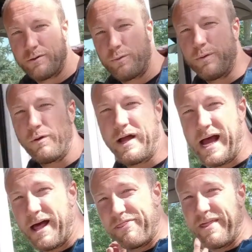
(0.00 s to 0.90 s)
We will
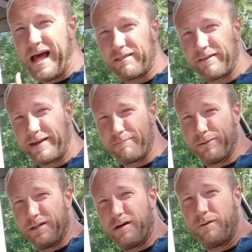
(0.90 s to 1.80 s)
add that link
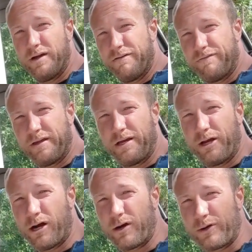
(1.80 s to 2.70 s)
below if
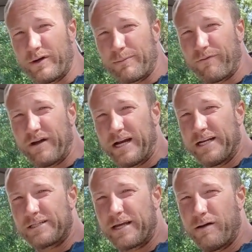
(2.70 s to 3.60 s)
they are going to provide a
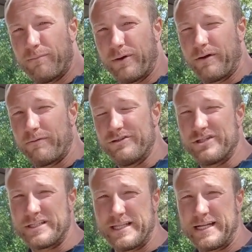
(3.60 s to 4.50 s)
discount, but we
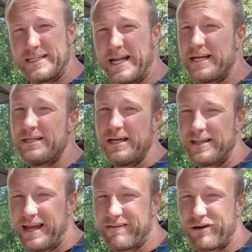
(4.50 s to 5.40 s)
just did that today.
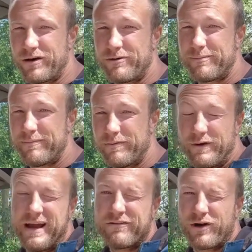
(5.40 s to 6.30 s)
They haven't heard
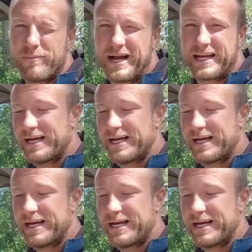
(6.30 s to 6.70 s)
we haven't heard back